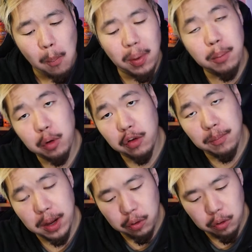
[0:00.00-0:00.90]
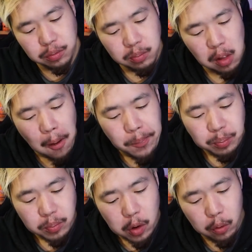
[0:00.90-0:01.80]
But I'm okay with my cold,
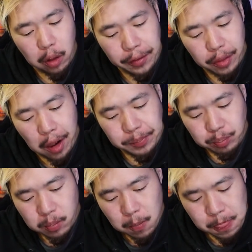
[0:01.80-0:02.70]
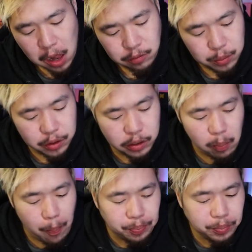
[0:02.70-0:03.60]
cold hot dog. That's pretty
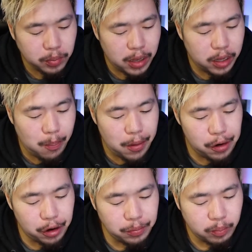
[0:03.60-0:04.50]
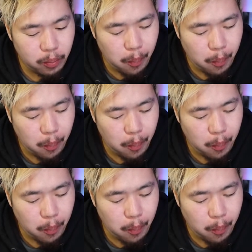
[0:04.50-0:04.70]
good. And then the burger.